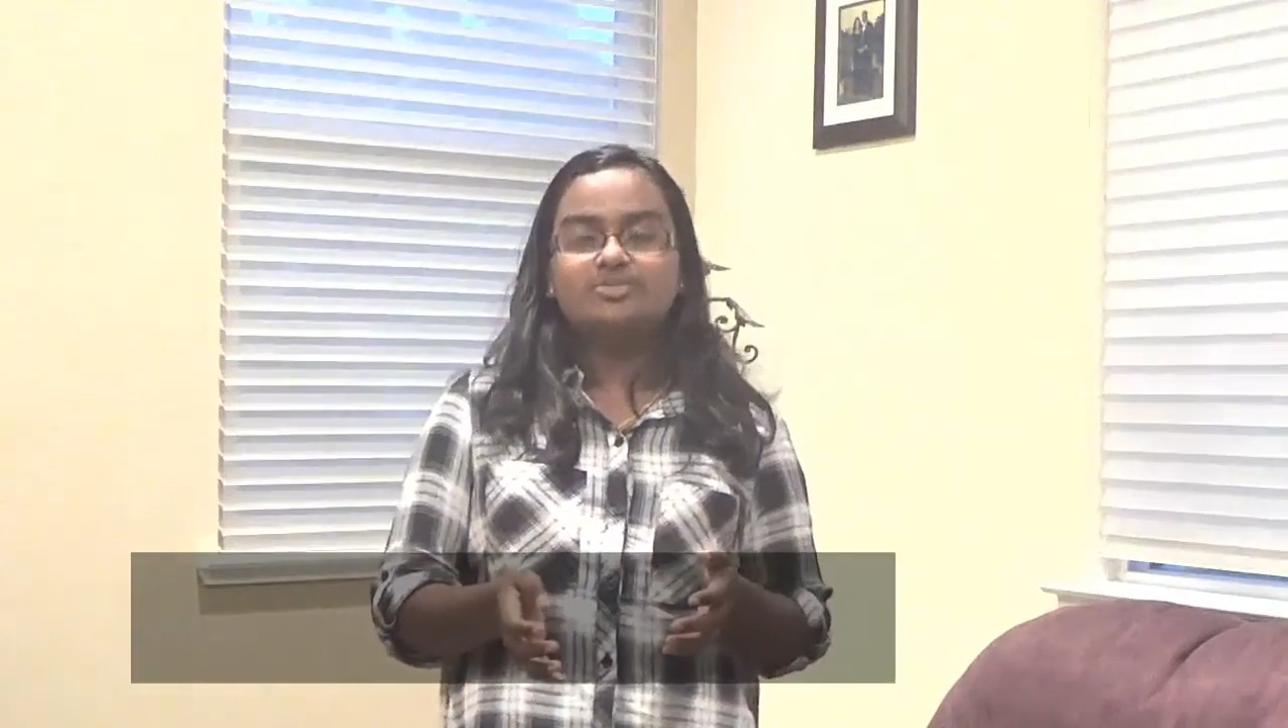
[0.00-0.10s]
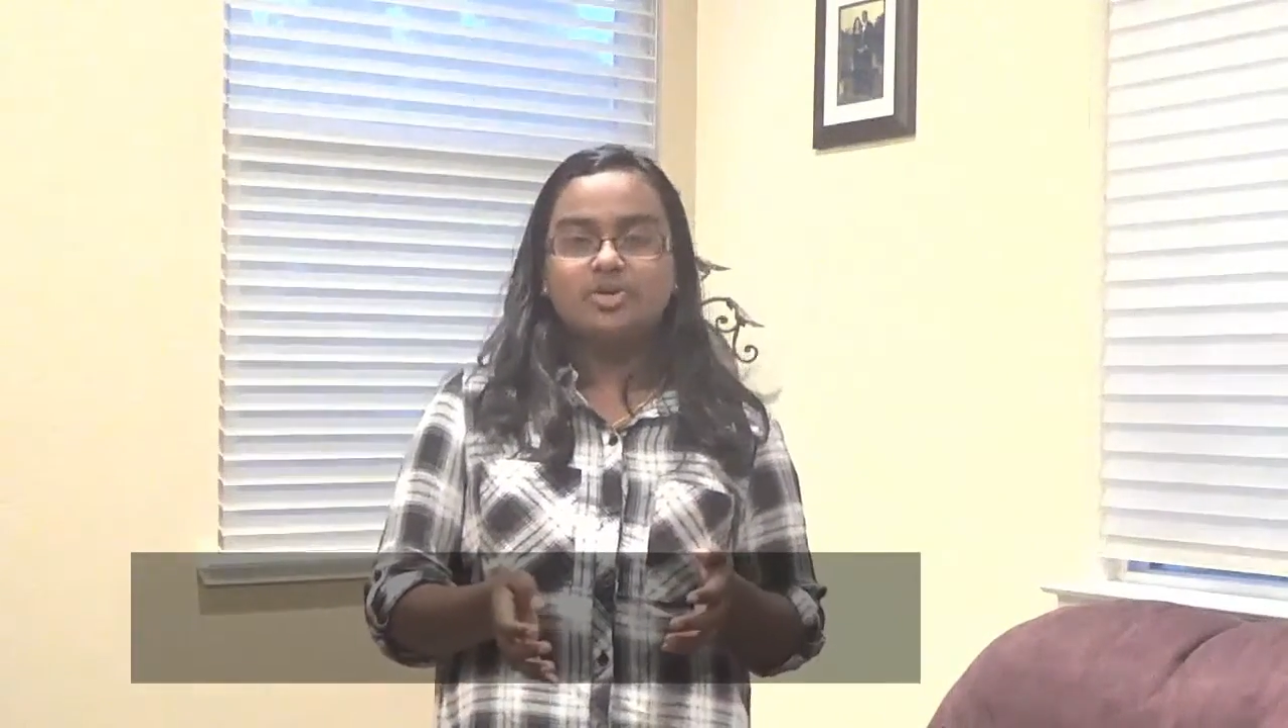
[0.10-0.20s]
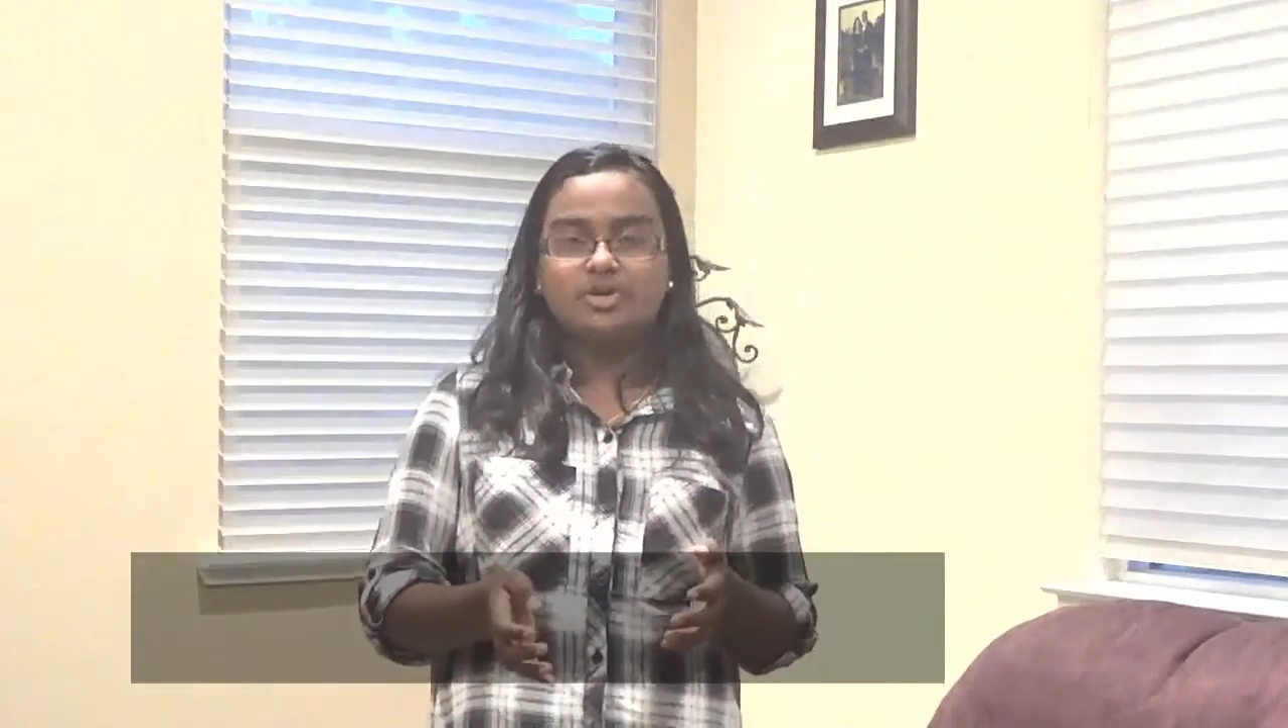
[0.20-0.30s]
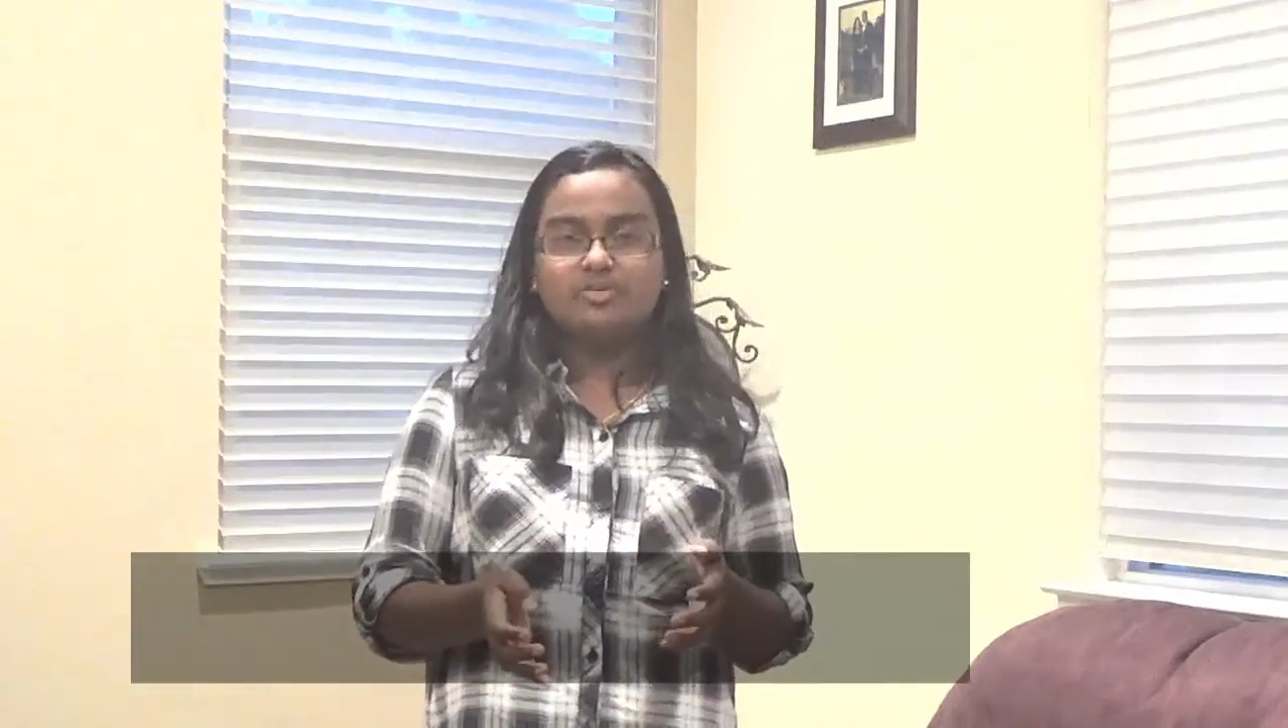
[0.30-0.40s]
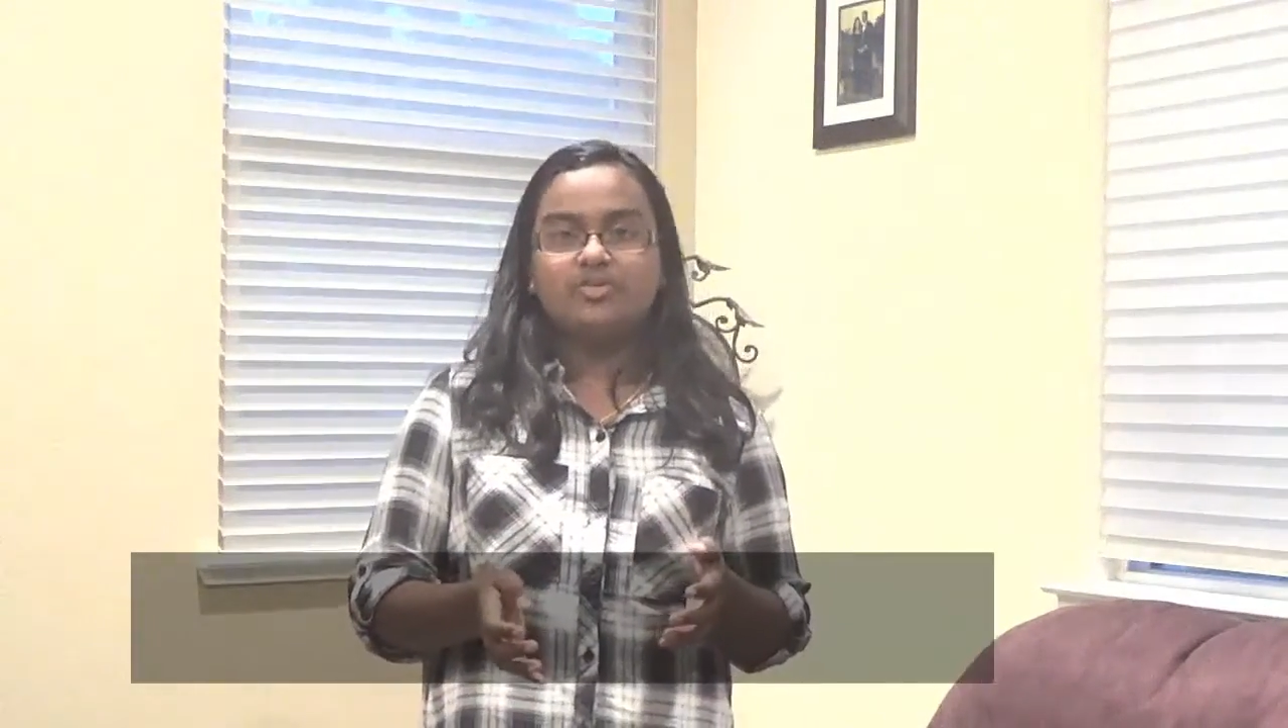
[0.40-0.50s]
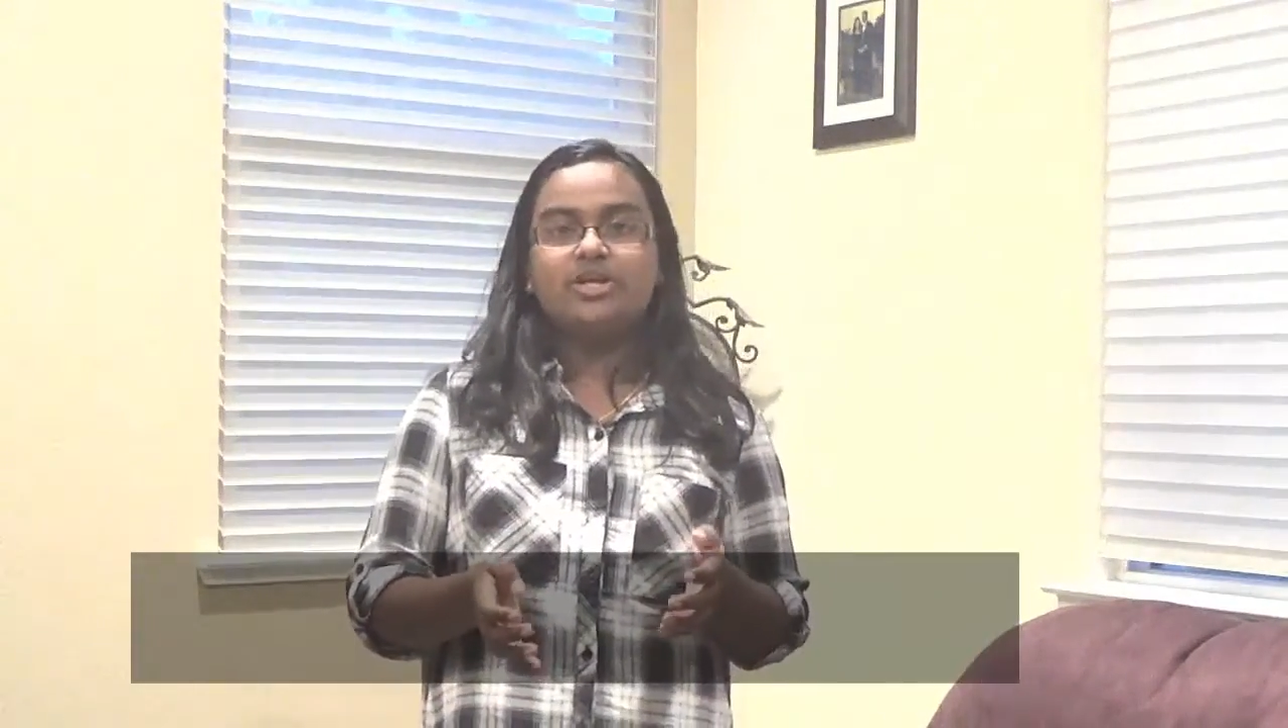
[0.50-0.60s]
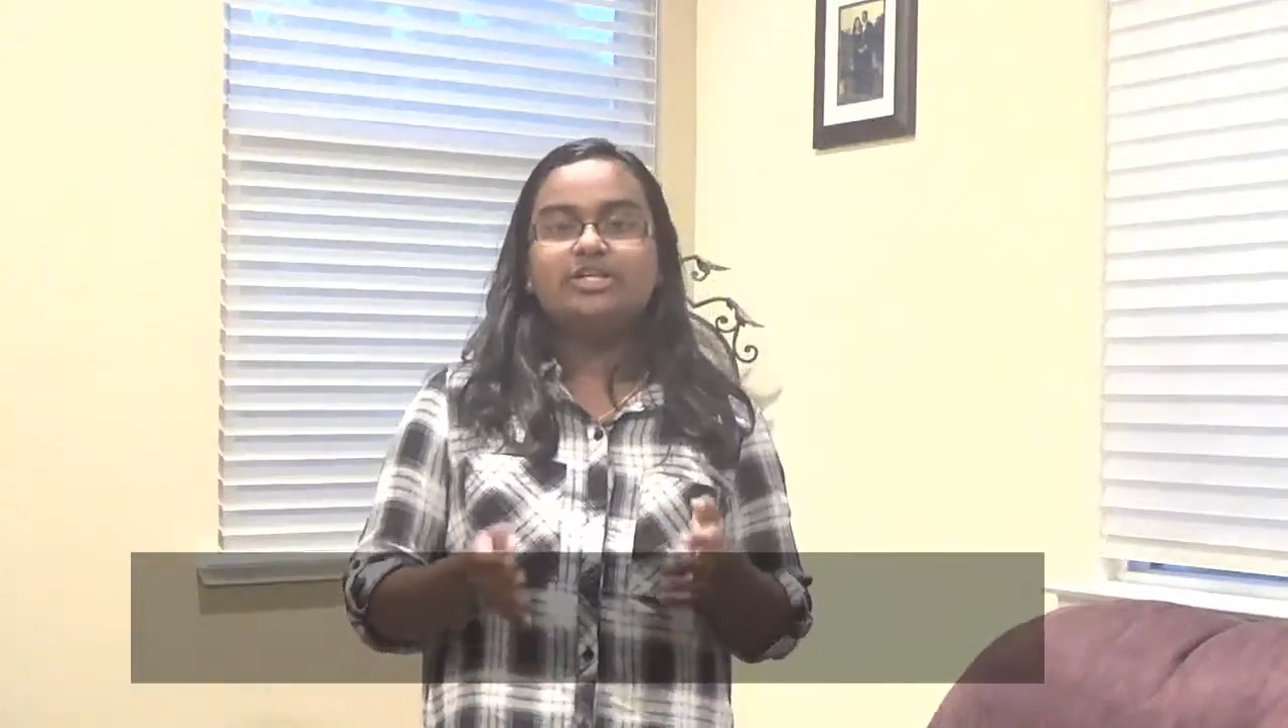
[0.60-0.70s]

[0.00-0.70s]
motive